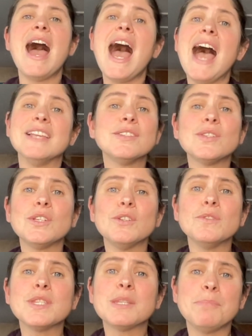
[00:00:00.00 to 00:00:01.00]
As
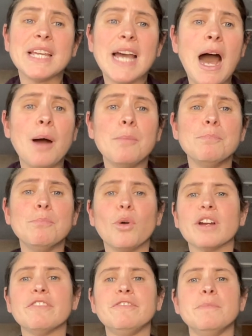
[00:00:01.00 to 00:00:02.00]
students become
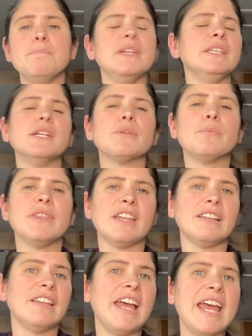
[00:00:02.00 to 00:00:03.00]
more familiar with
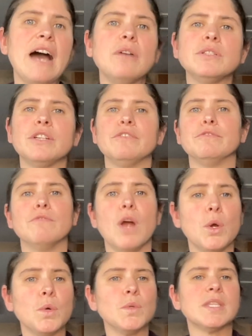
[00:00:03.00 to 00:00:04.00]
the layout of
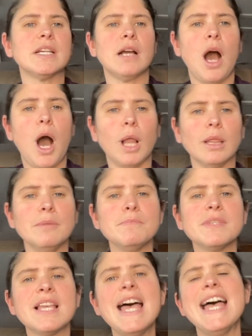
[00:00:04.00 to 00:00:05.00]
rows and
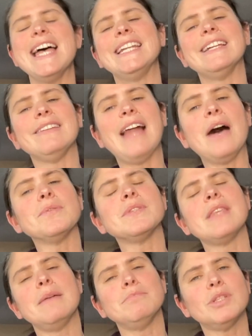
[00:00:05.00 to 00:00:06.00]
columns, it allows
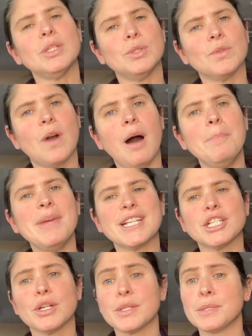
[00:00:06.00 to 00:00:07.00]
them to draw
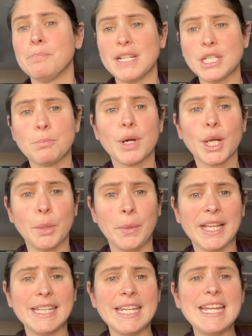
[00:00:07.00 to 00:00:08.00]
pictures much more
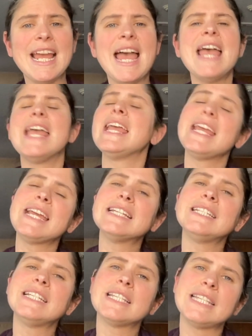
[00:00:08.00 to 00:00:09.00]
quickly
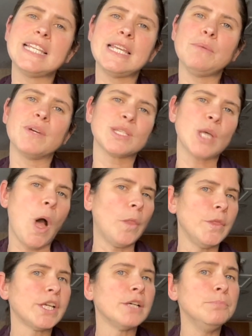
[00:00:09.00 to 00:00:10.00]
and to see what's
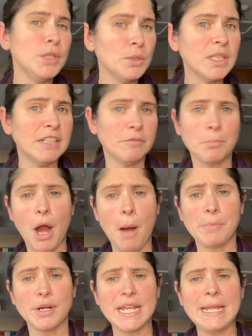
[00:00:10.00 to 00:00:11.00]
called the commutative
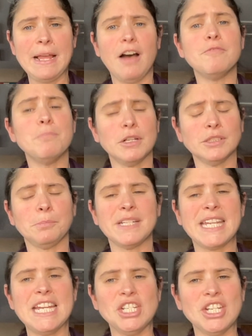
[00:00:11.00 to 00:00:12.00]
property of
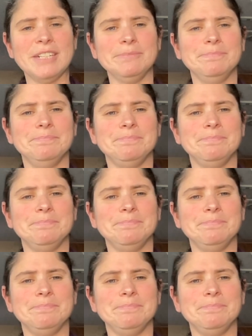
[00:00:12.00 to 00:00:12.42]
multiplication.